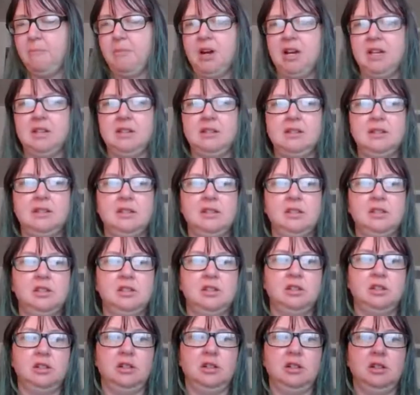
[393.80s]
My
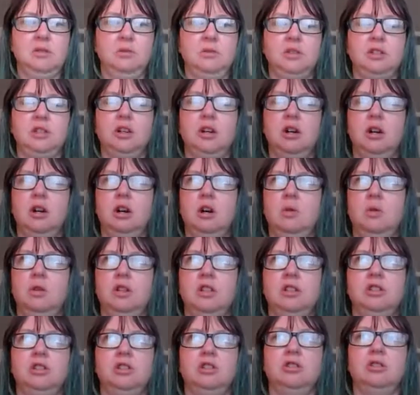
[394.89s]
sister was
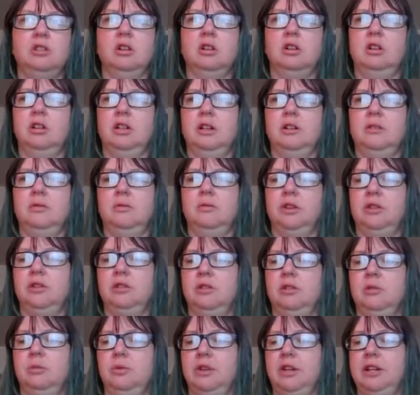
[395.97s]
always struggling with
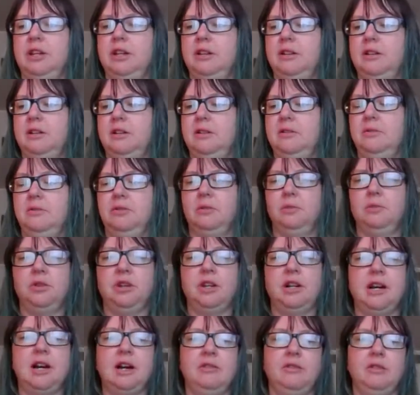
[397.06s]
her weight, from
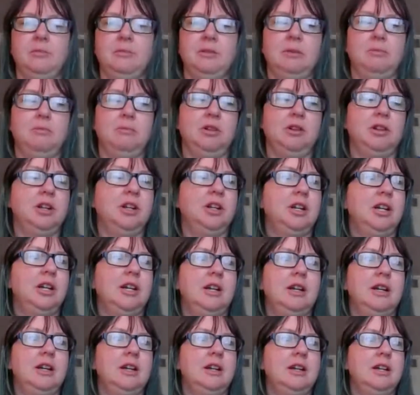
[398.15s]
what I remember.
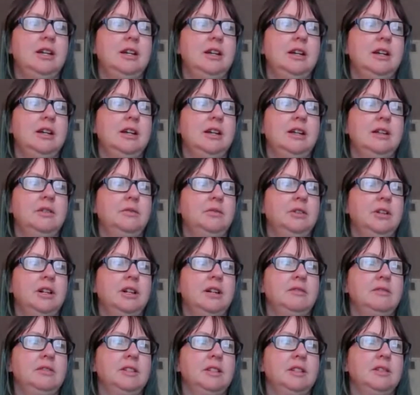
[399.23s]
When
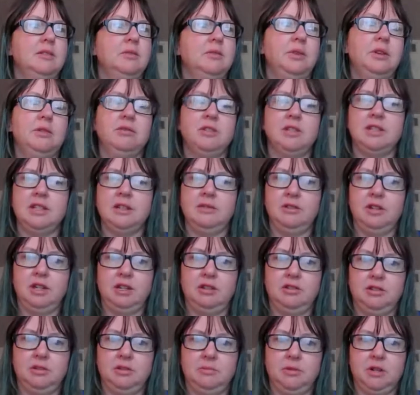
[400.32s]
I was, we were 7
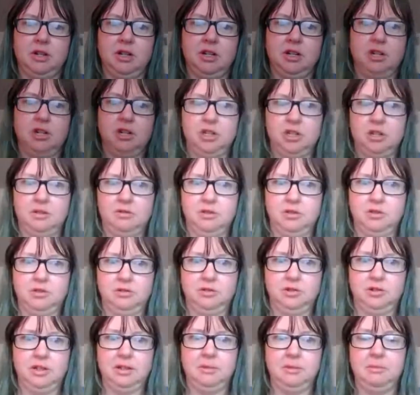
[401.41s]
years apart. She was
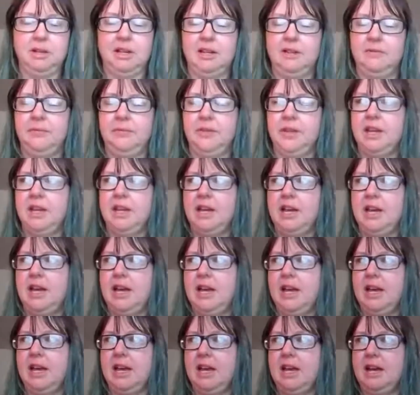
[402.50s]
older than me.
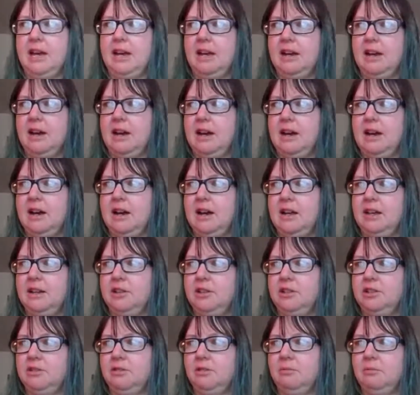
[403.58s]
And I
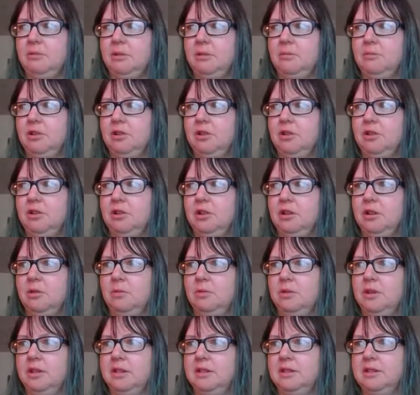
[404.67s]
just remember her
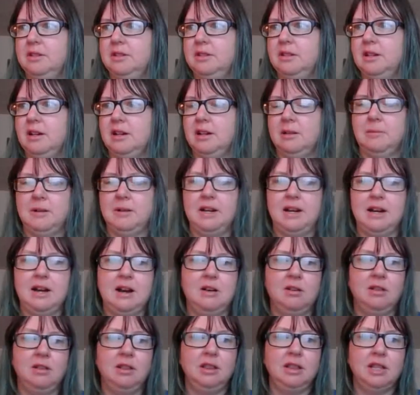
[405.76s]
always talking about
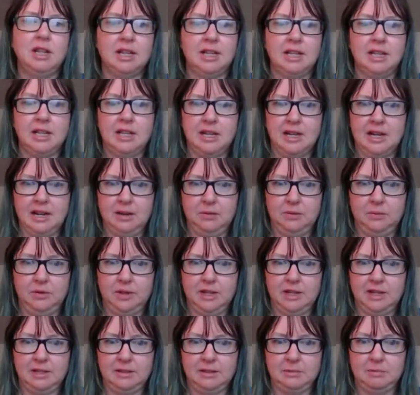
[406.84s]
how lucky I
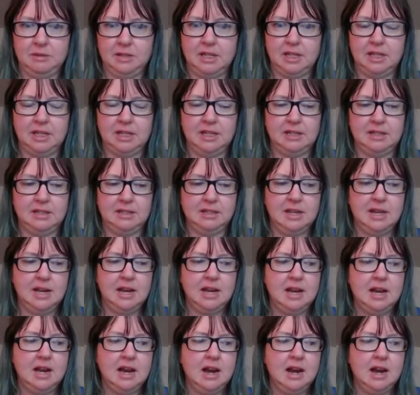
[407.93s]
was because